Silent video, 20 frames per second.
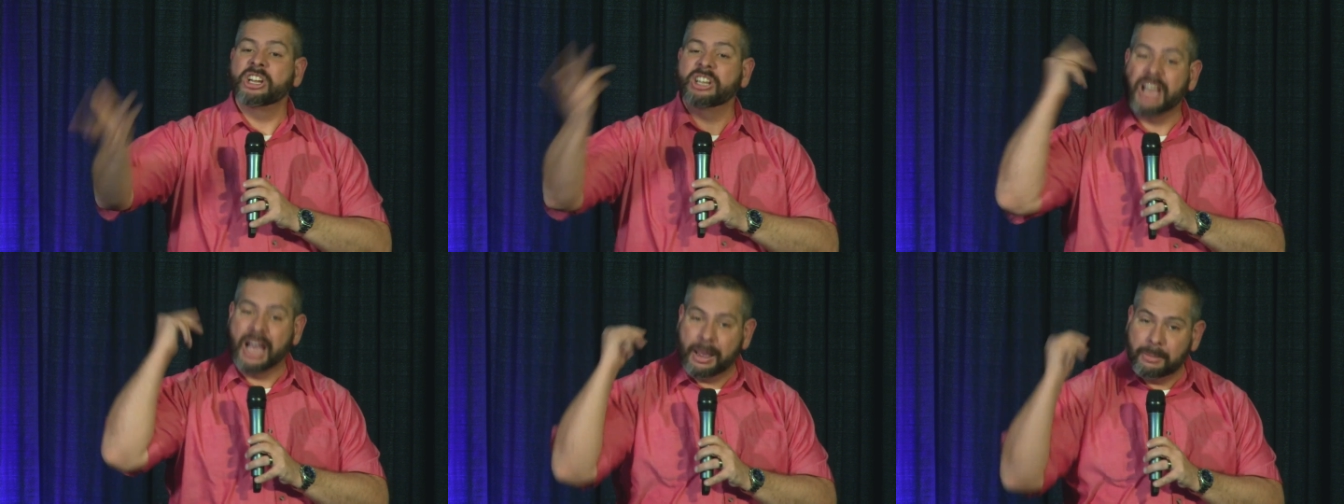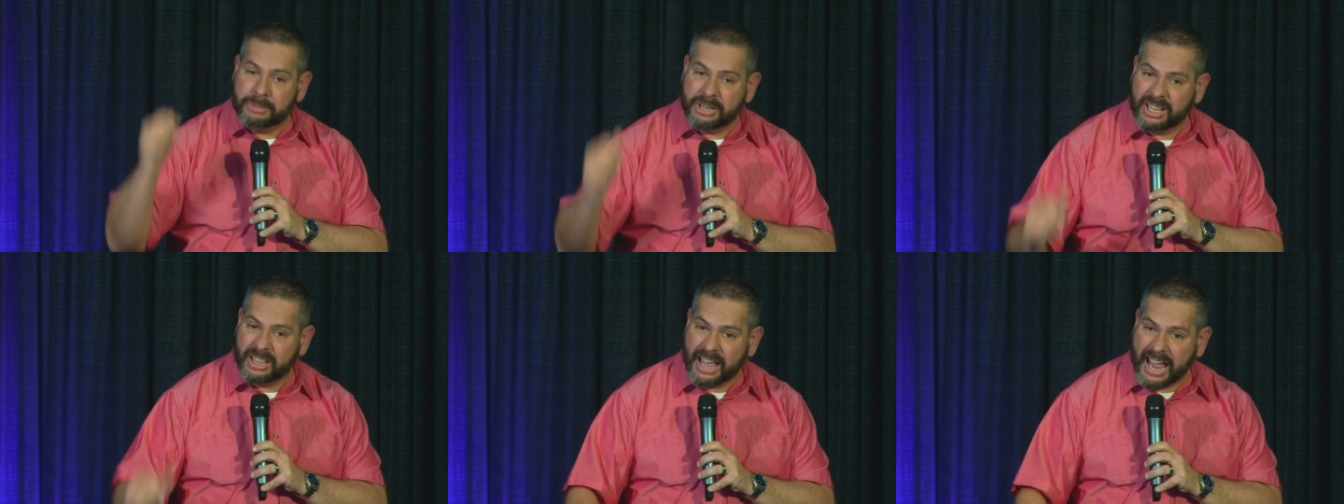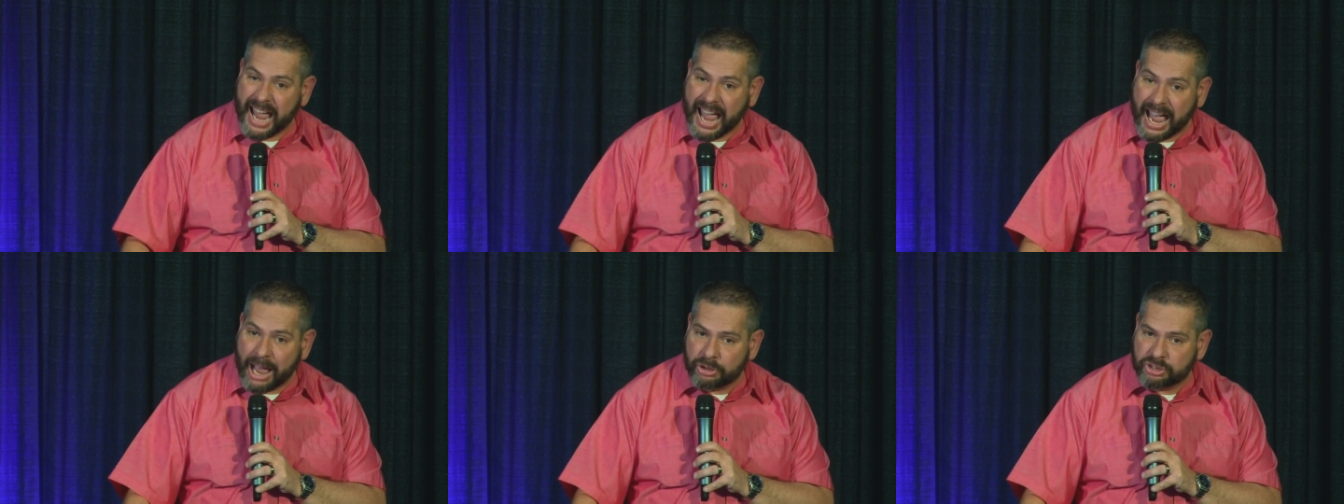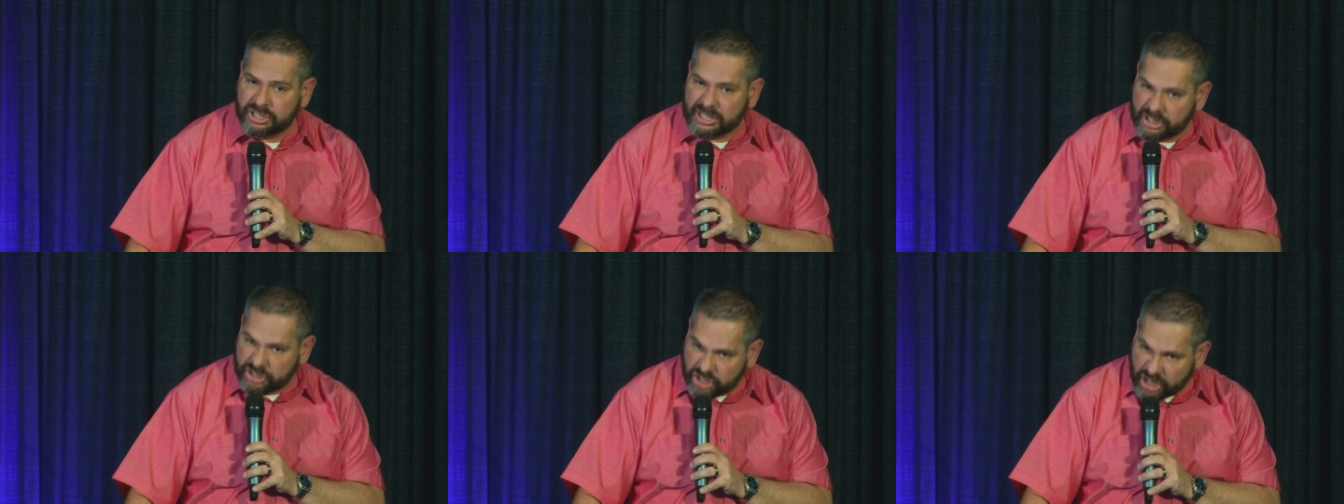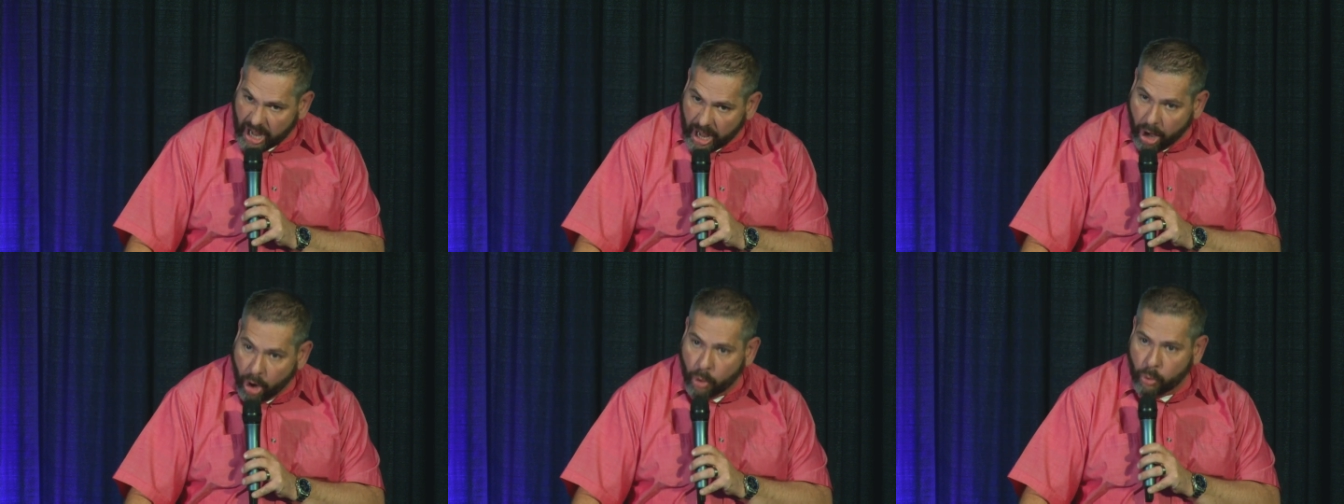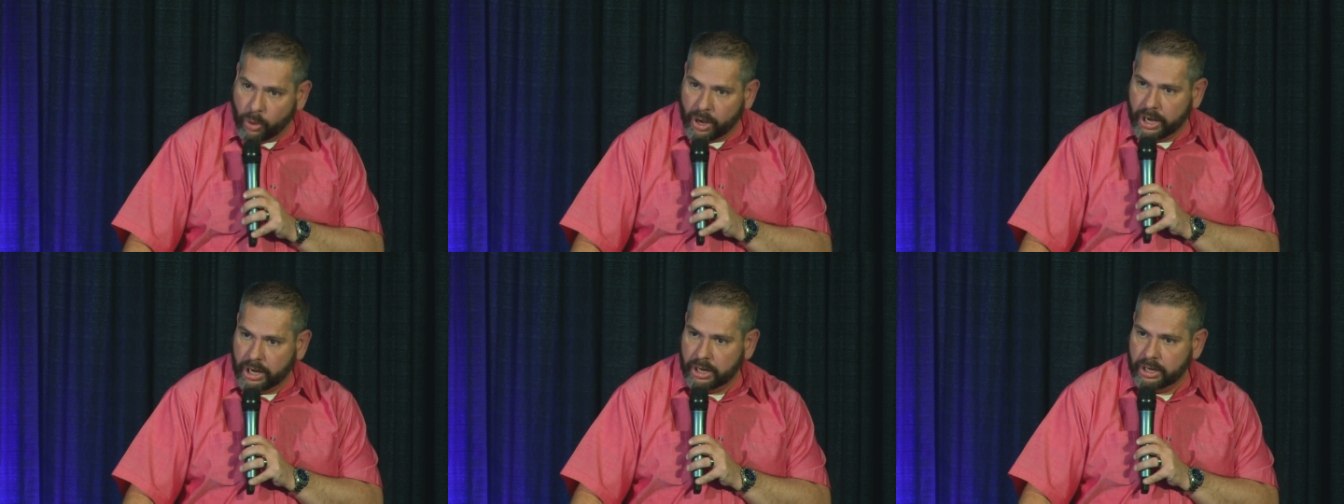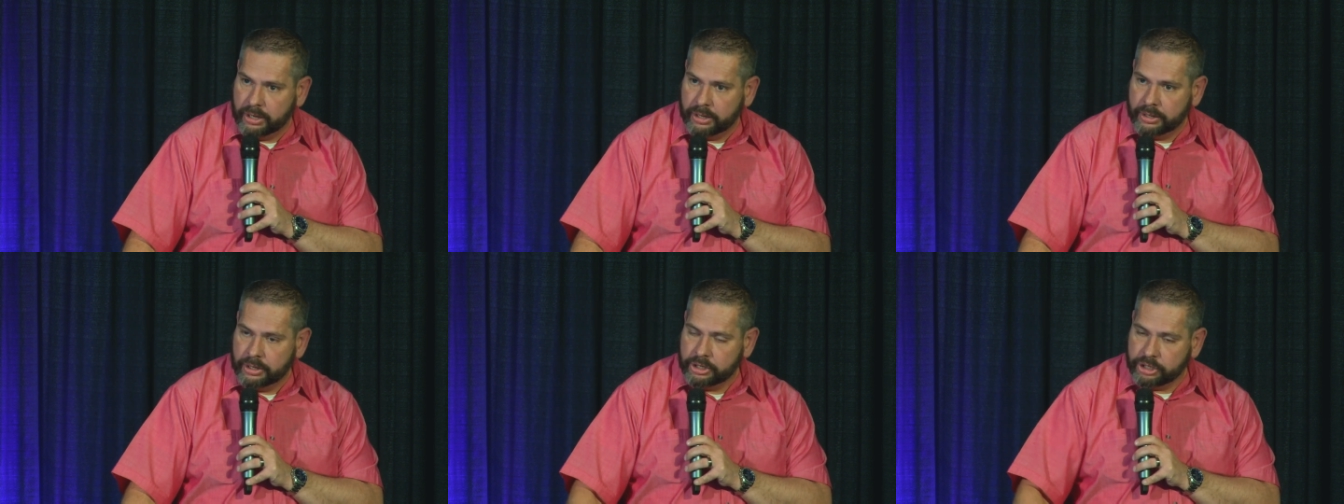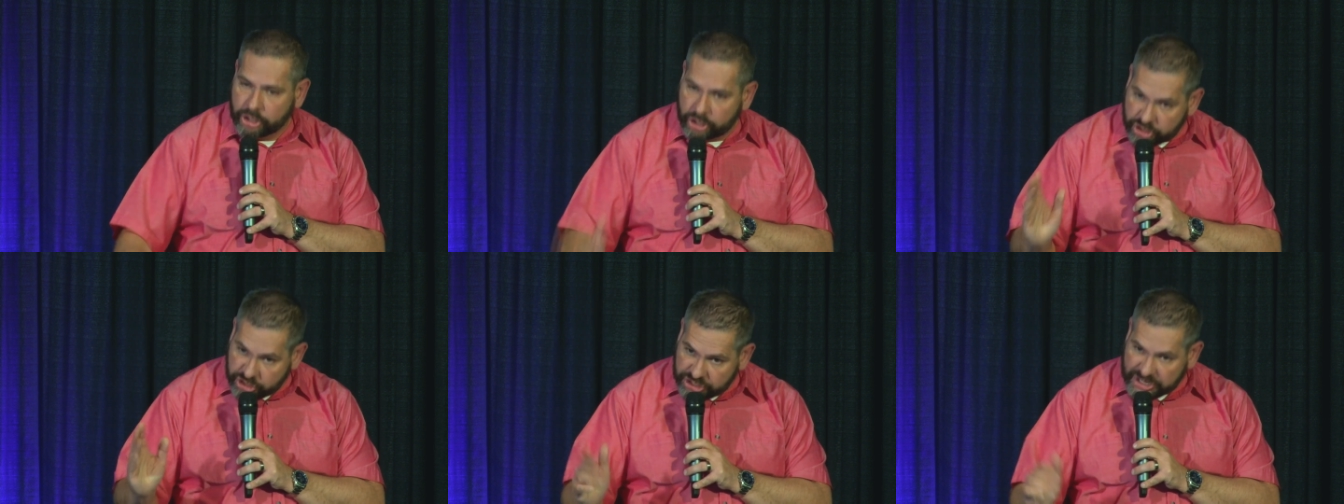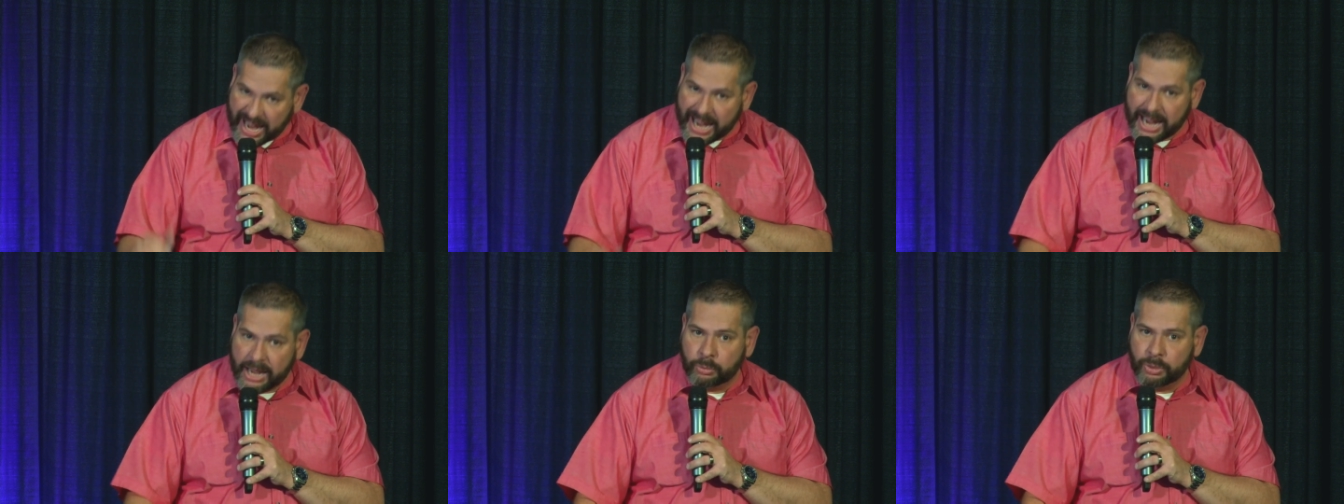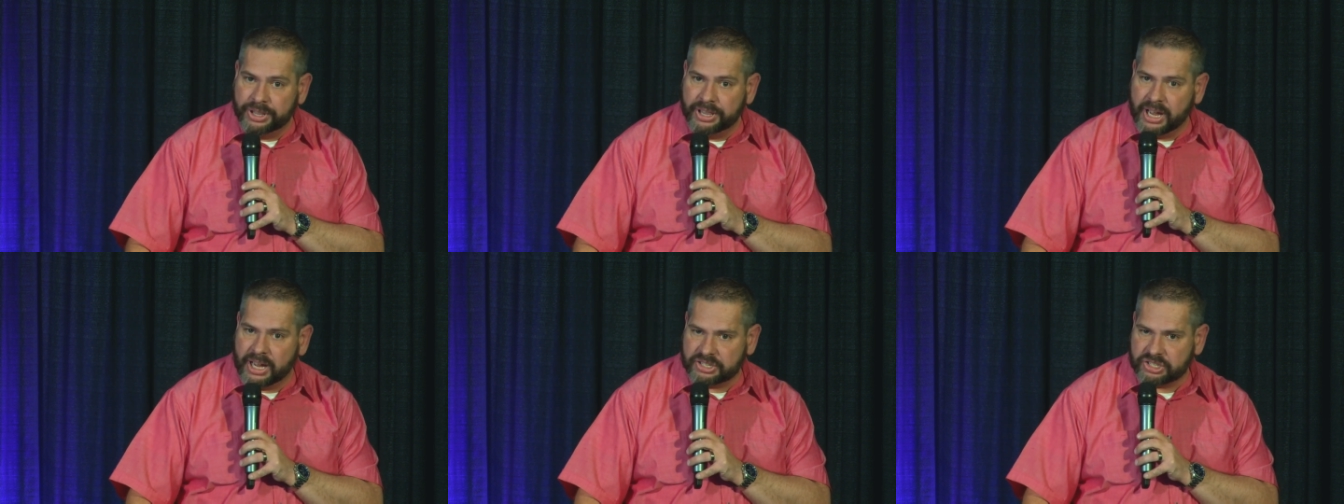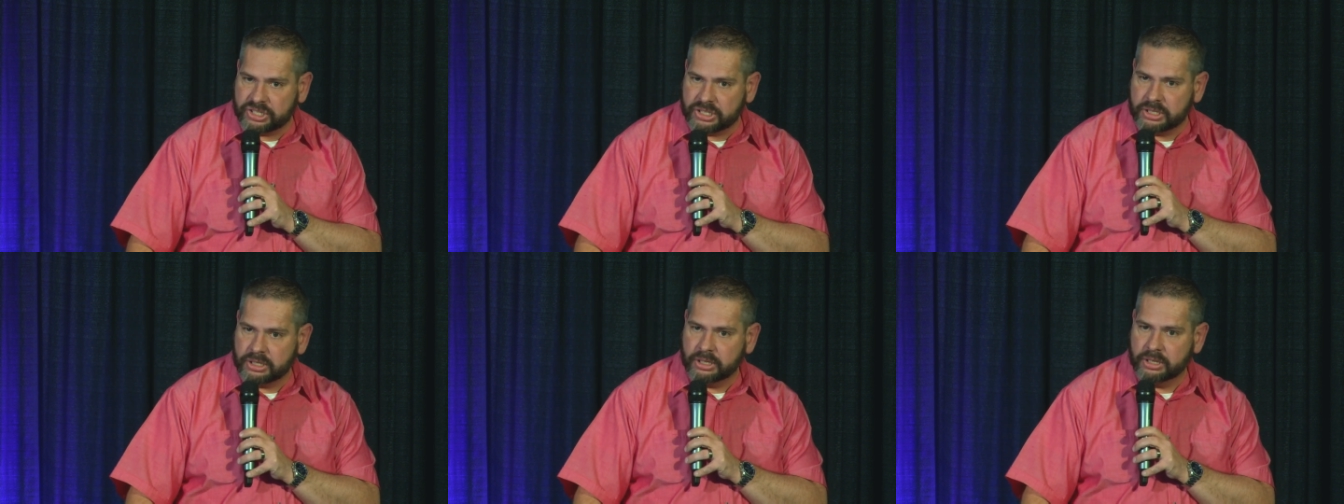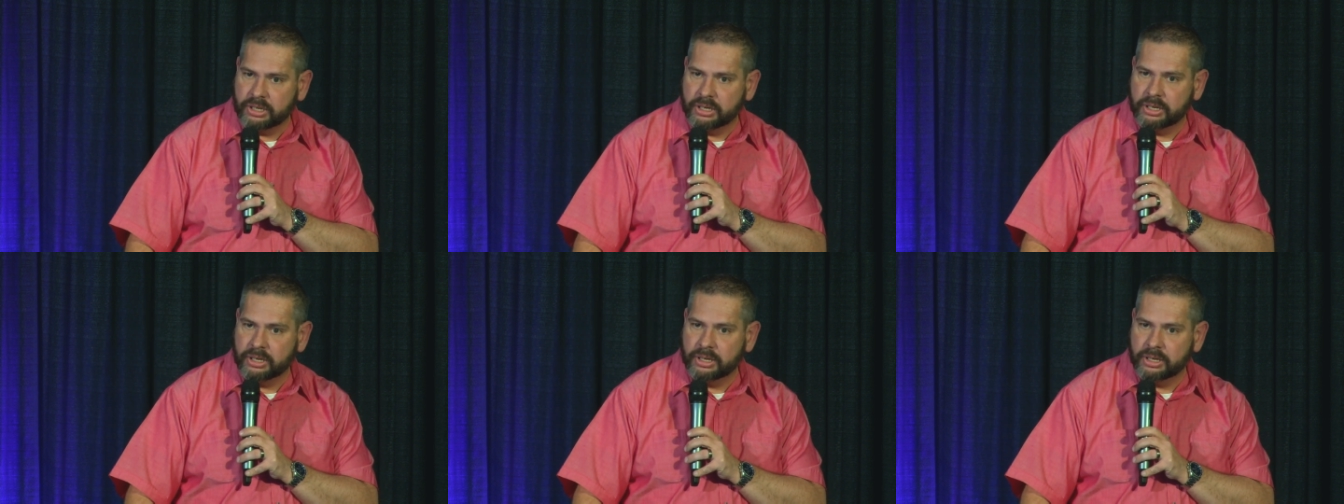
Come to the house. Let's go. You're staying with us.